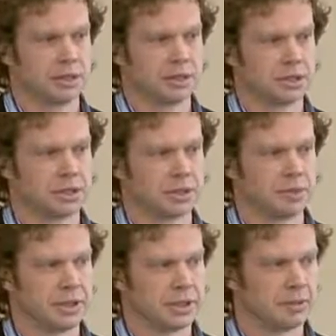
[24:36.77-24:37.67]
And so
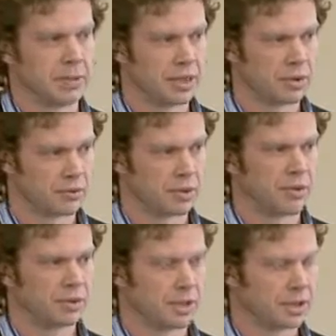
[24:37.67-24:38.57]
we waited
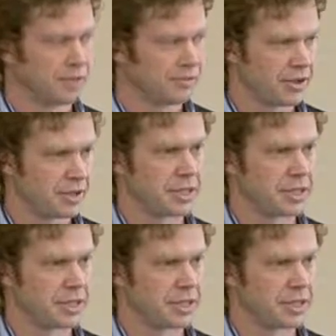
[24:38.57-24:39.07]
till the very